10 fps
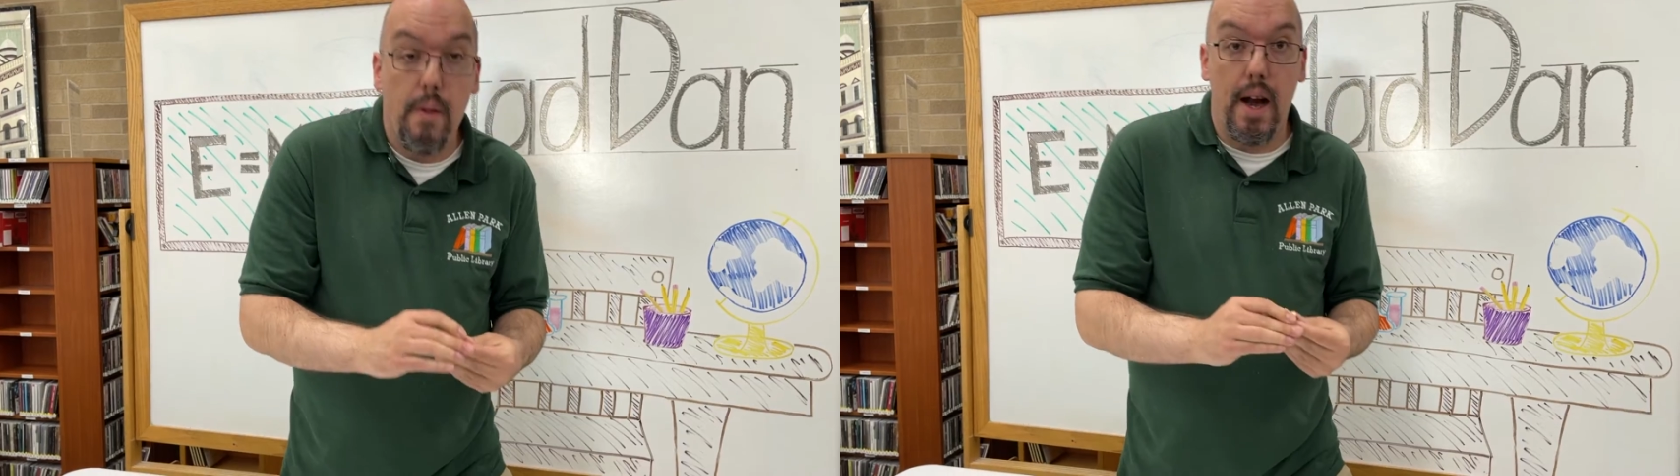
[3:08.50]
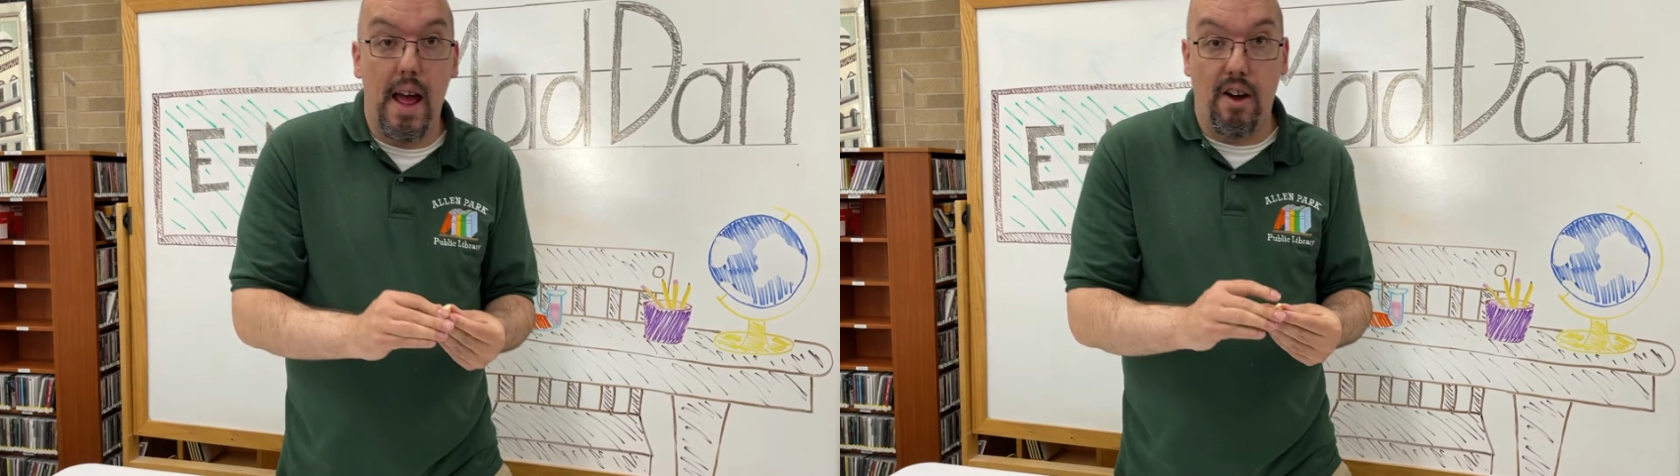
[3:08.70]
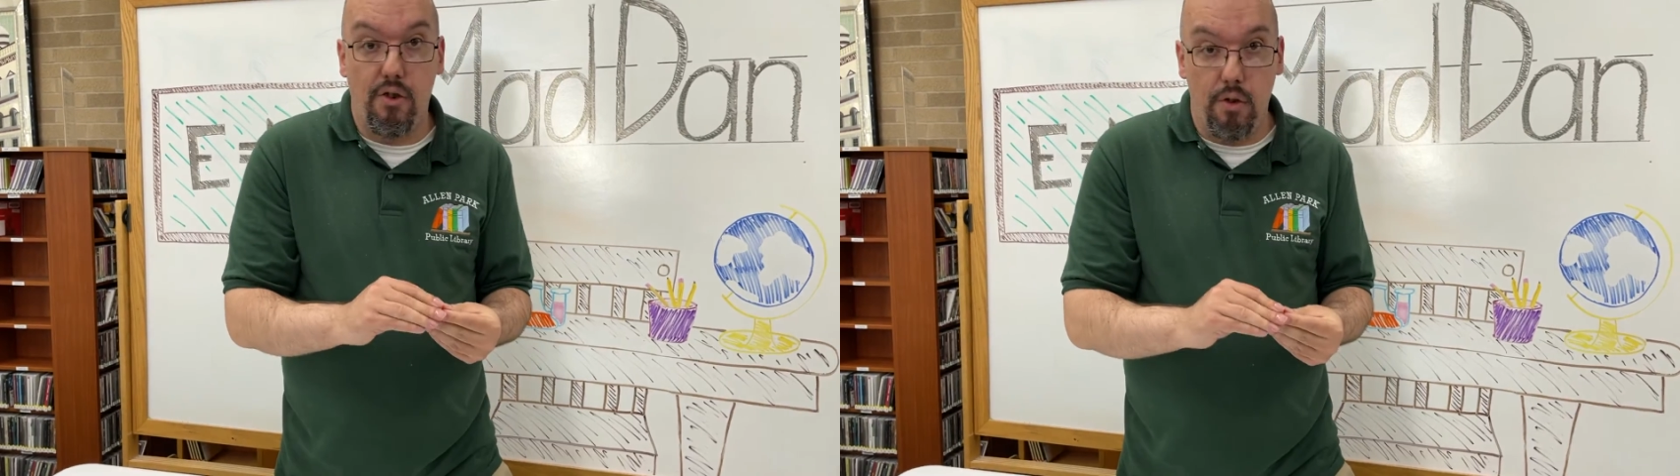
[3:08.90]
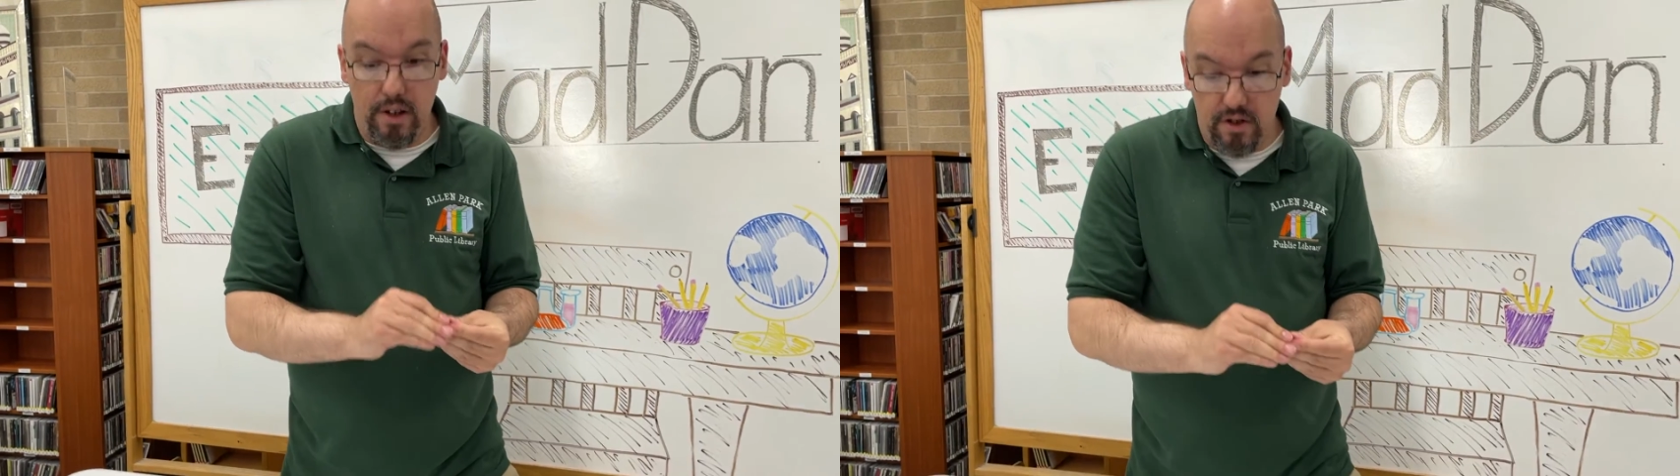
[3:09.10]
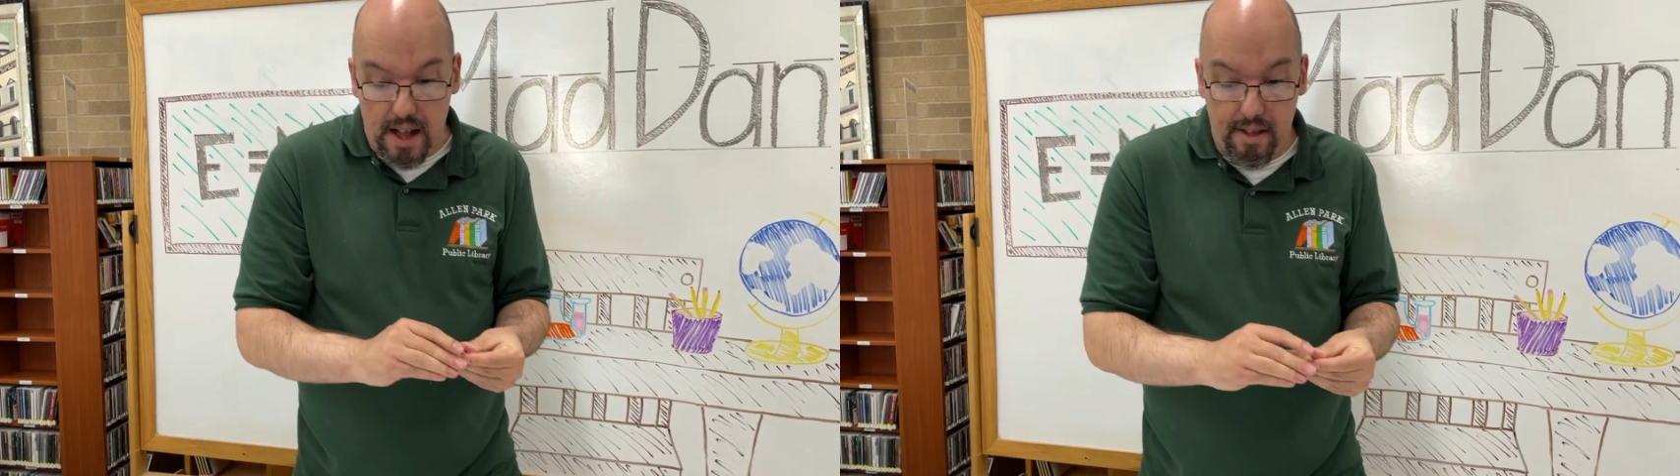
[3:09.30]
that actually
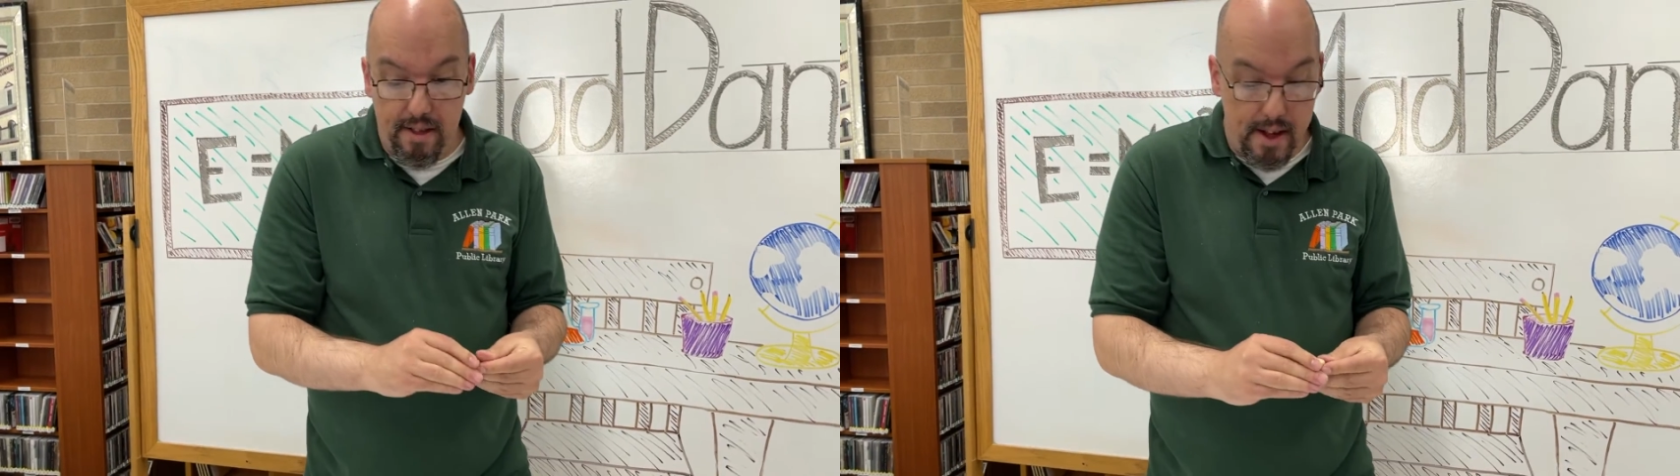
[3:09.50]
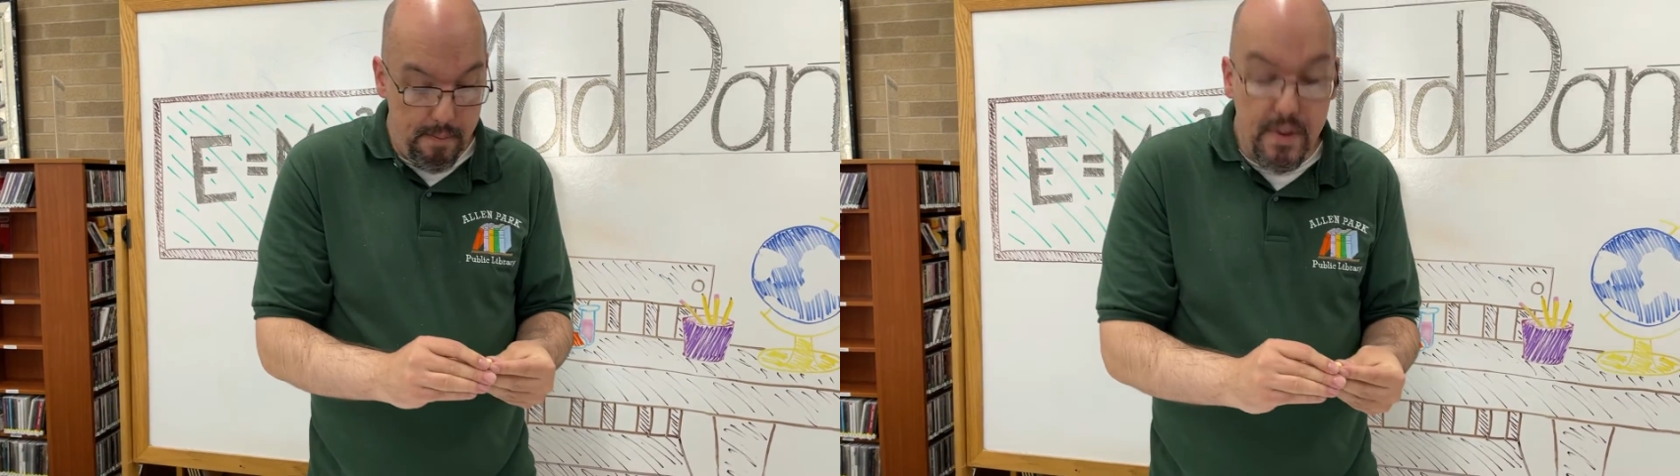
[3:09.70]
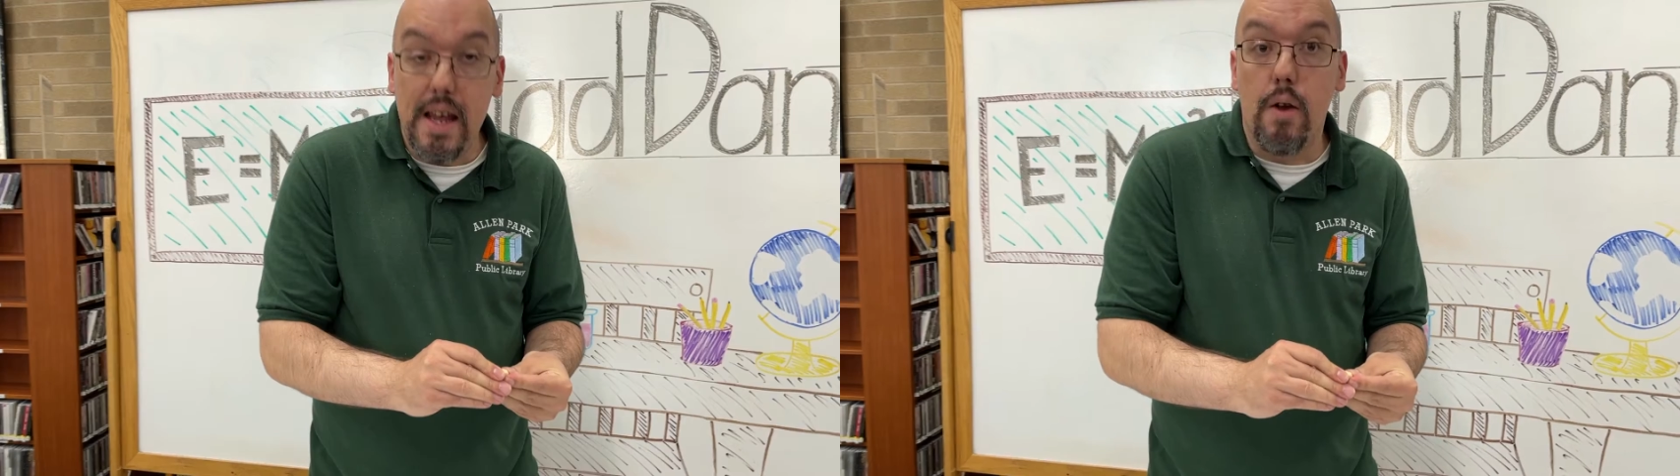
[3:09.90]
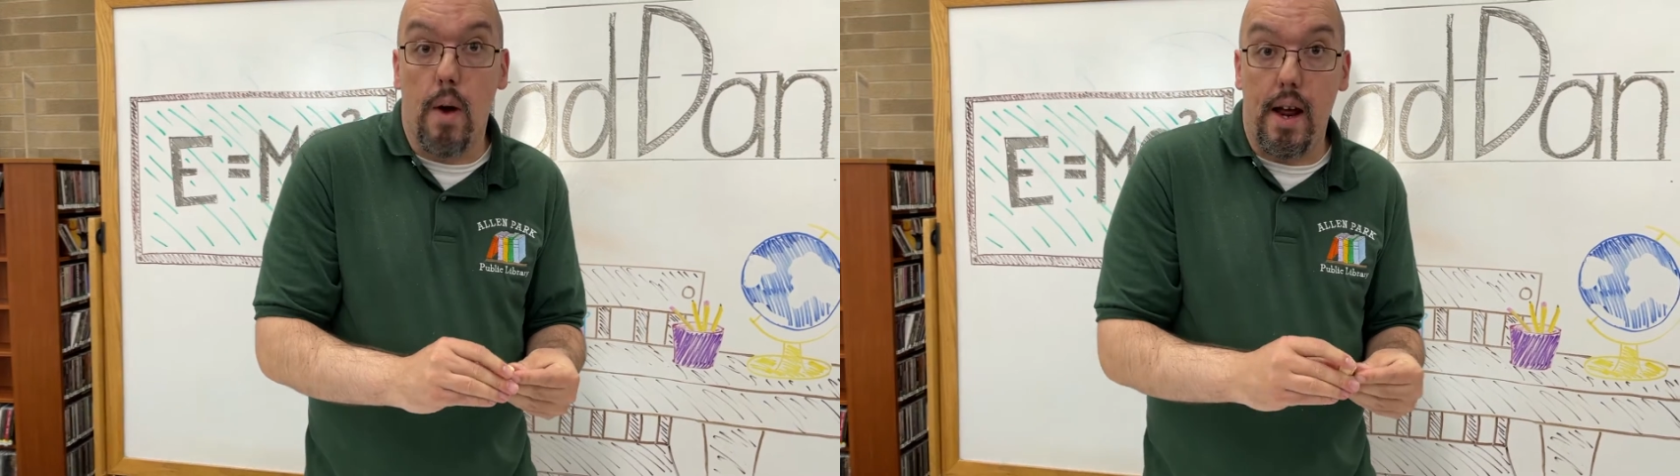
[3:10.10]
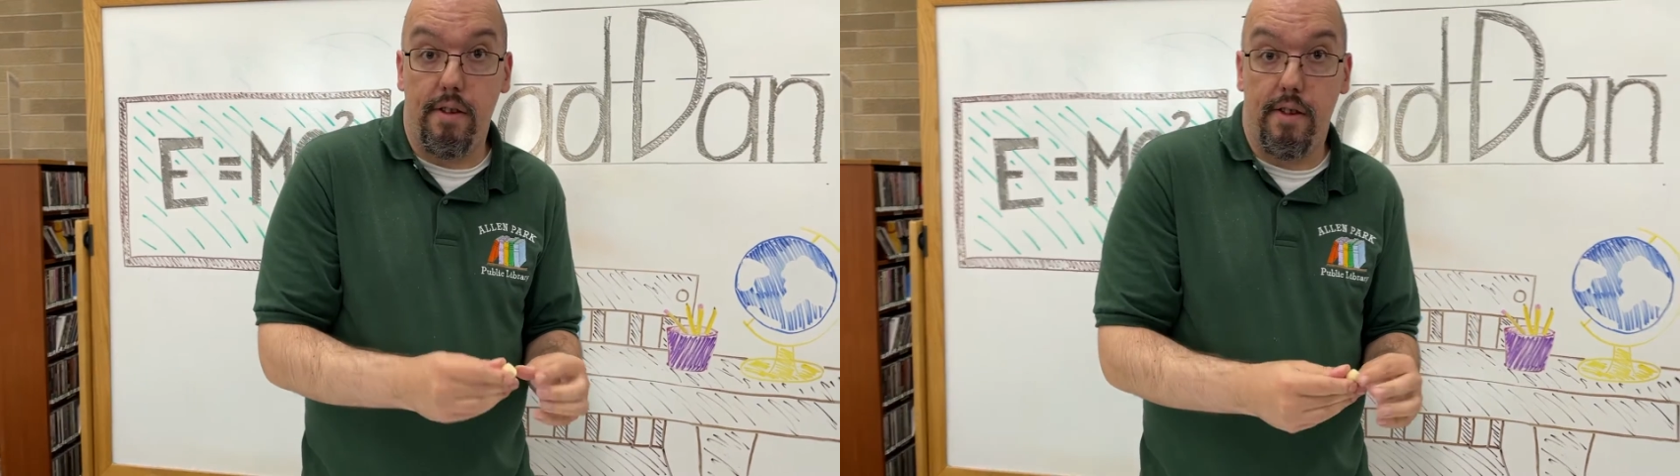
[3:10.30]
lets it
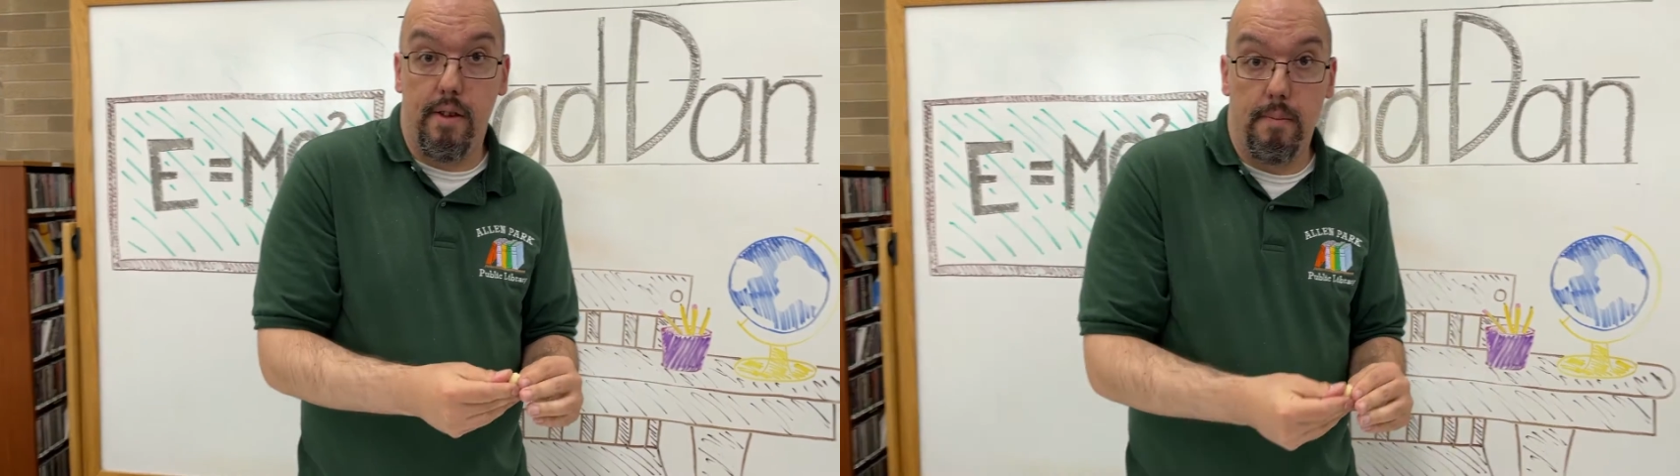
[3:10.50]
erase.